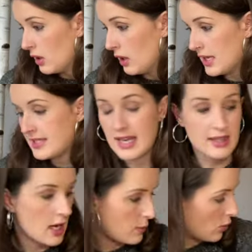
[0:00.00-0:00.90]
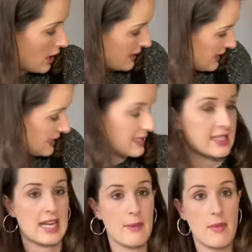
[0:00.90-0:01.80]
I said that I needed to
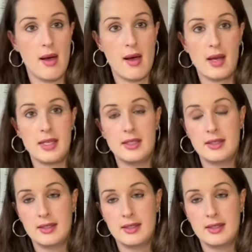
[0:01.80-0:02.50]
get my